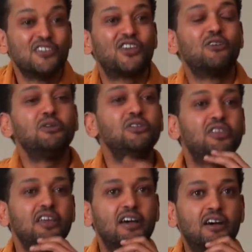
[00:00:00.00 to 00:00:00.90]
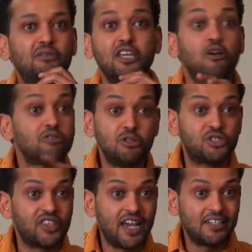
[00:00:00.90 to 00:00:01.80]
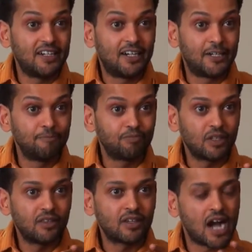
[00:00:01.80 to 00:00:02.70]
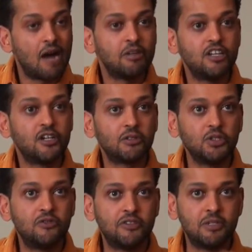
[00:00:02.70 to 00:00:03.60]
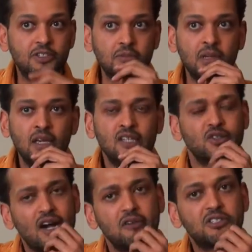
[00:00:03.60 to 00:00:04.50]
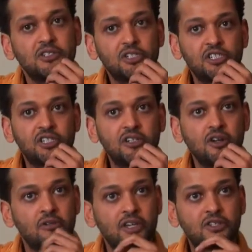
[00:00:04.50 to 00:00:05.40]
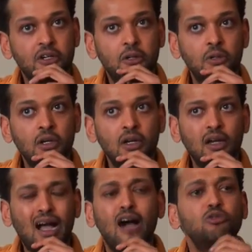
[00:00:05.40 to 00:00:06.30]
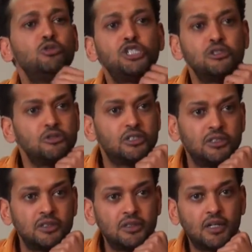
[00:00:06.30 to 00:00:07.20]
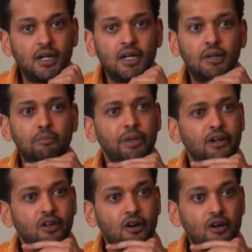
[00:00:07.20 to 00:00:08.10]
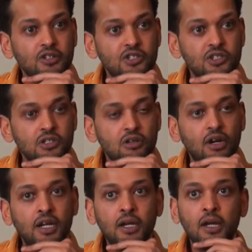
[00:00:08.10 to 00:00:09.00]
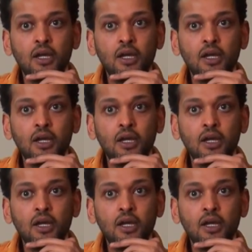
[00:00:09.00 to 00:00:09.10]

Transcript: So they don't use that the common adult euphemism. So I was interested, okay, so how do children bear loss, right?